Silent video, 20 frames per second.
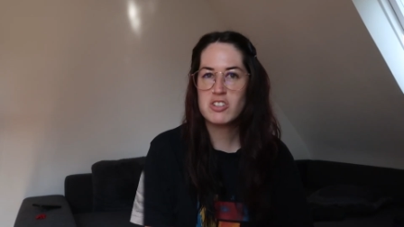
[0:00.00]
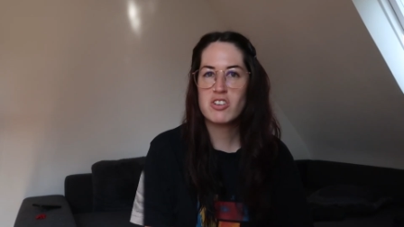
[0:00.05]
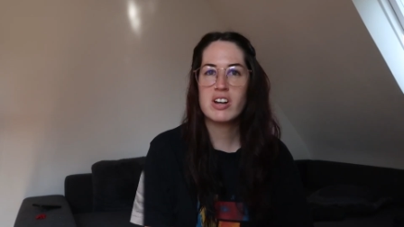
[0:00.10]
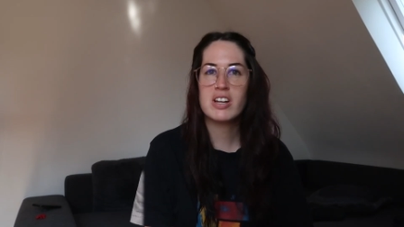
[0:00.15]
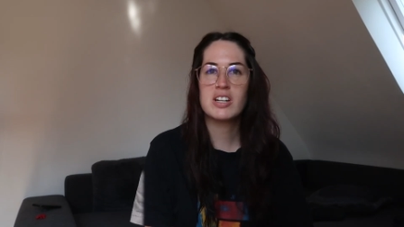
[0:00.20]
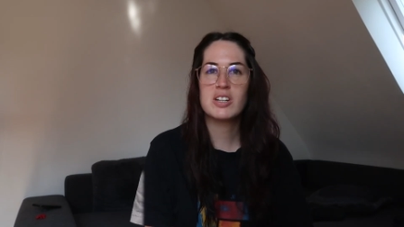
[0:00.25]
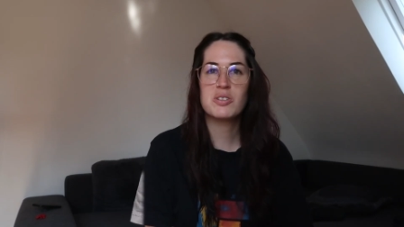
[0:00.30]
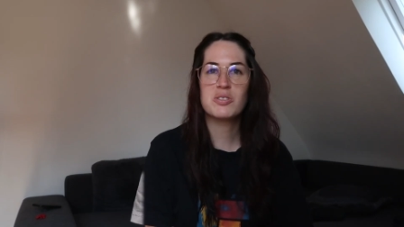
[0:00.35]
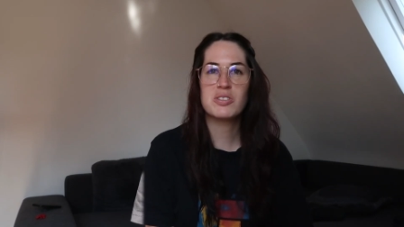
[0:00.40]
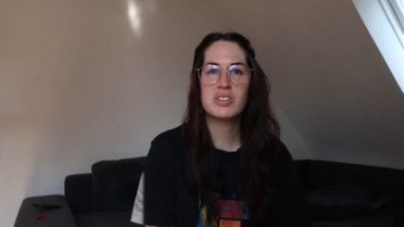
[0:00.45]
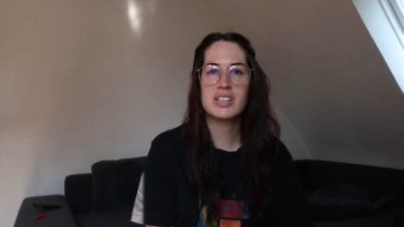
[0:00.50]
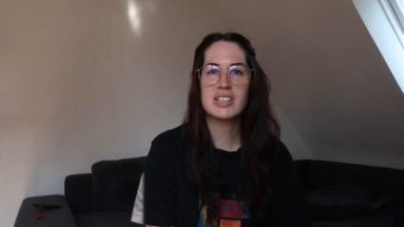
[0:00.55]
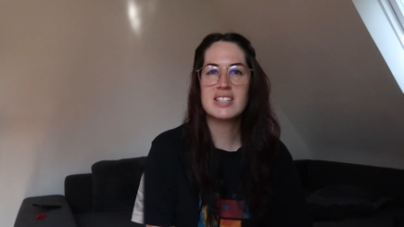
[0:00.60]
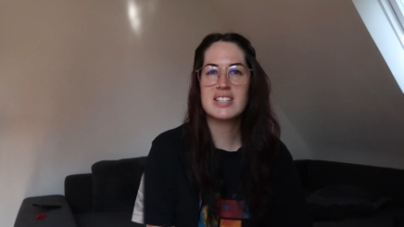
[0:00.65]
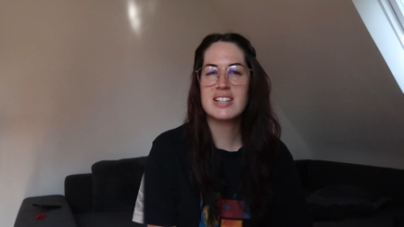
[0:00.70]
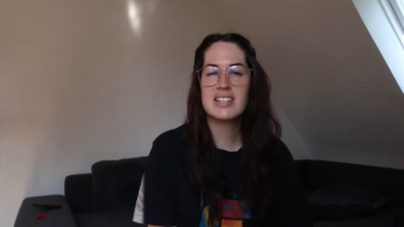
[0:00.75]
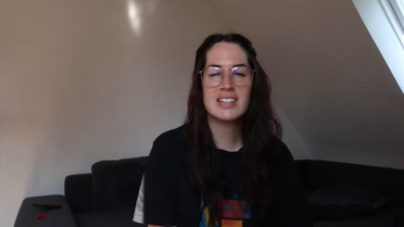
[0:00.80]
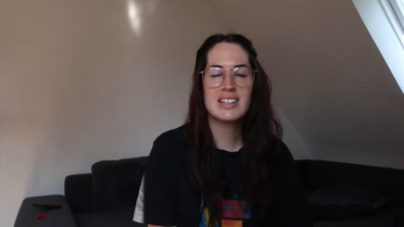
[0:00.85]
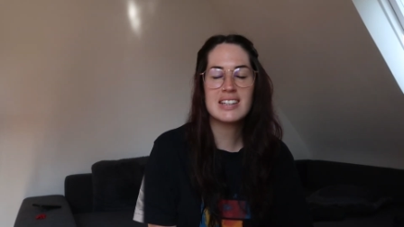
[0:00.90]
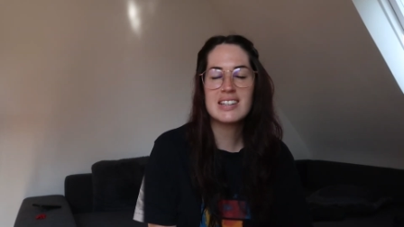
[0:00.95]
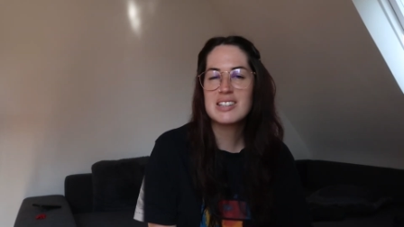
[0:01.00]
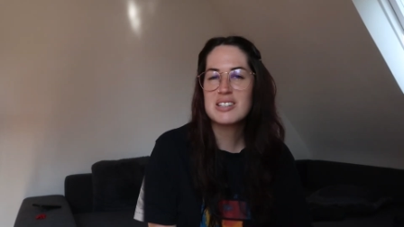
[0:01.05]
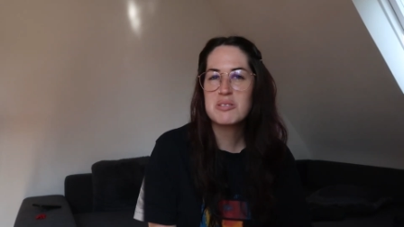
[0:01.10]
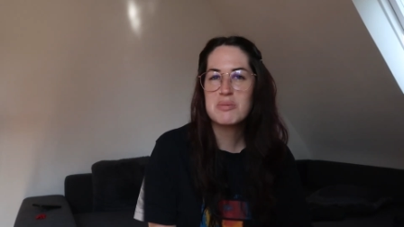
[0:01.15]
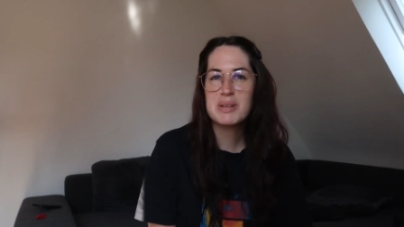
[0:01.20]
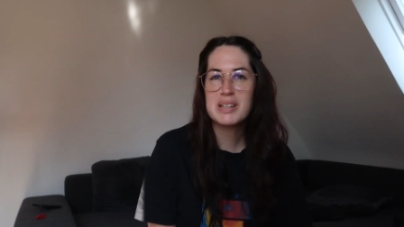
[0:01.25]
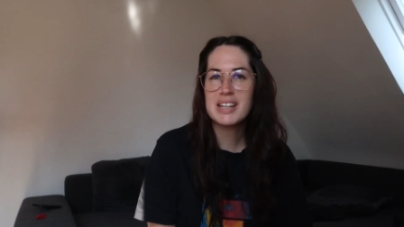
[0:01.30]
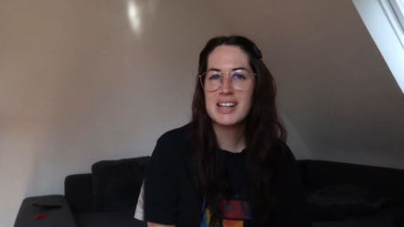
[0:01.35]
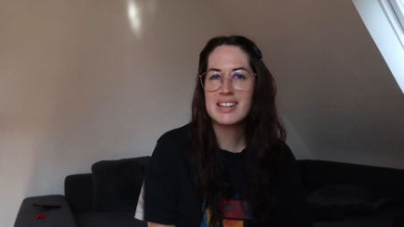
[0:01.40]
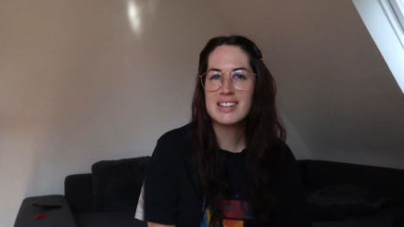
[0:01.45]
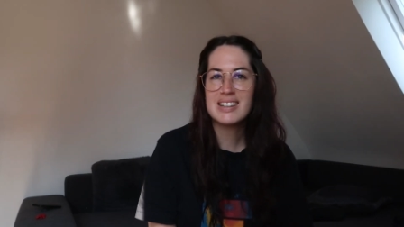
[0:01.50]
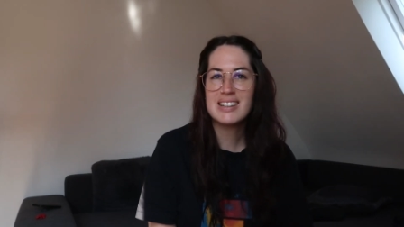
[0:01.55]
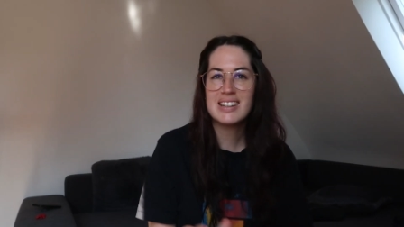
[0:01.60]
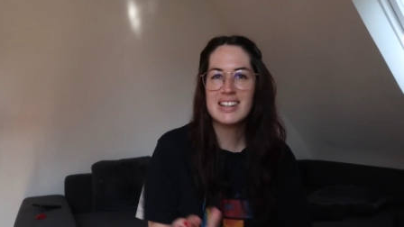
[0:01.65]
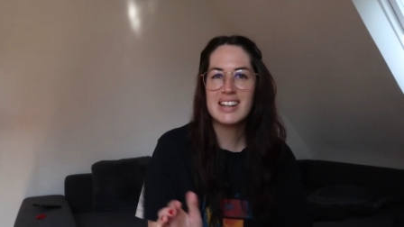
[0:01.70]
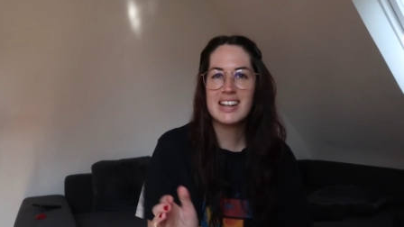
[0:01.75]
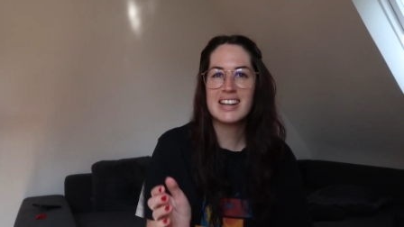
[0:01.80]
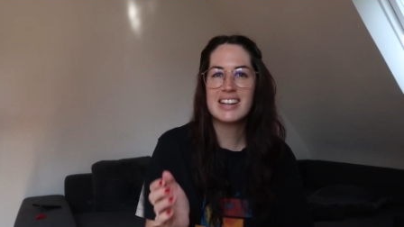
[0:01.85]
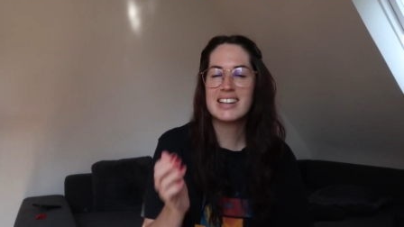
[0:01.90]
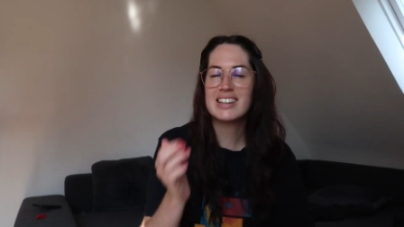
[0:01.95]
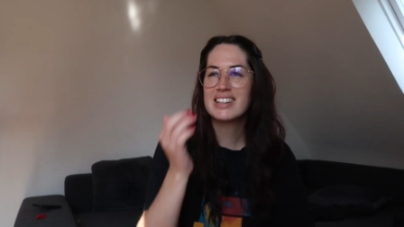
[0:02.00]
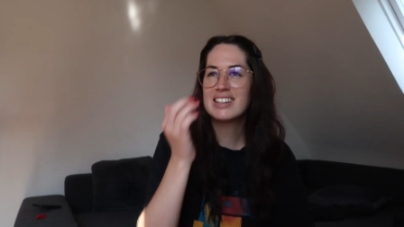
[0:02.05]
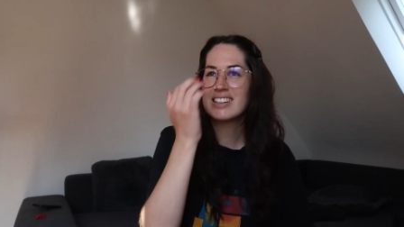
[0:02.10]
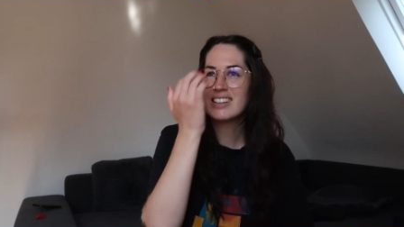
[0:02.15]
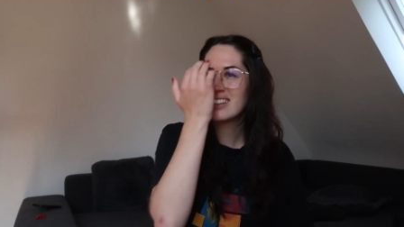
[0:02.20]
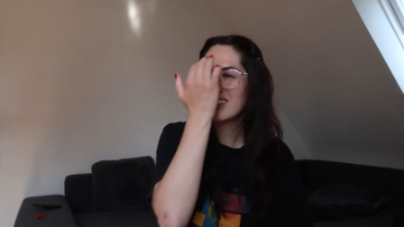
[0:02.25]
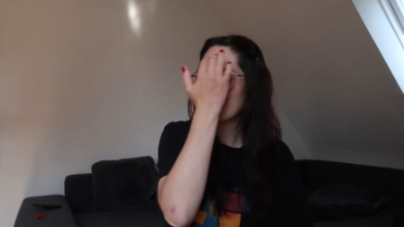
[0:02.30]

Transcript: trying to do things that needed to be done, like